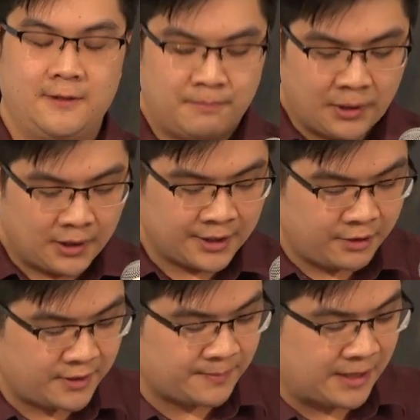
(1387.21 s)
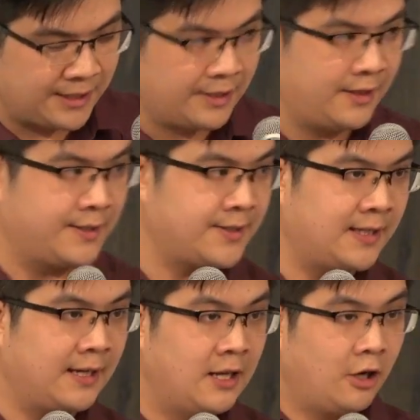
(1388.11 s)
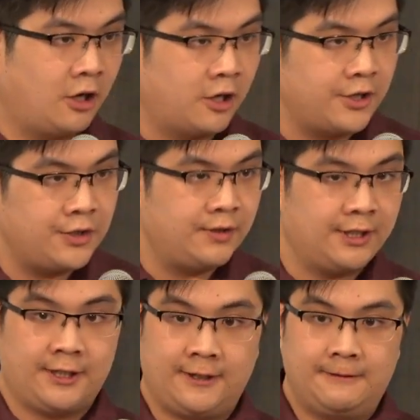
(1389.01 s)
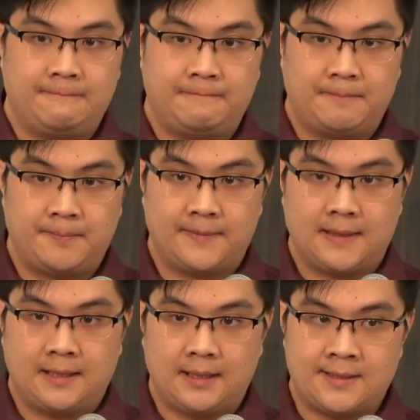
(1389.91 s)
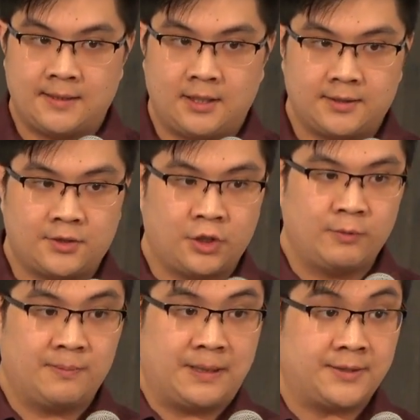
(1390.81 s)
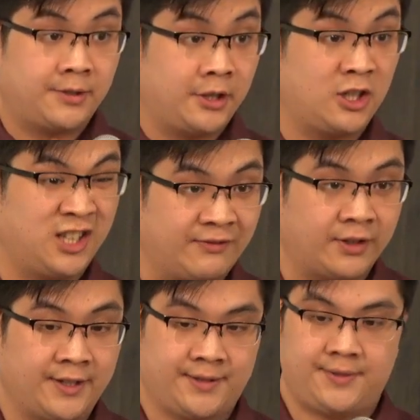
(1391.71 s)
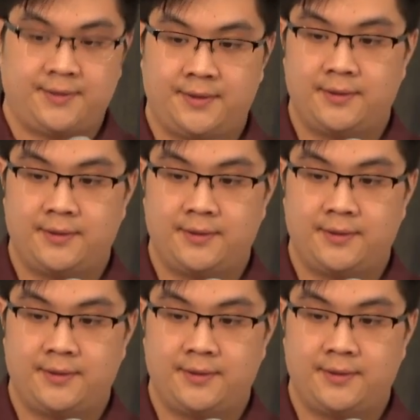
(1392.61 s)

Paul here is reminding us that our unity is not determined based on our cleverness.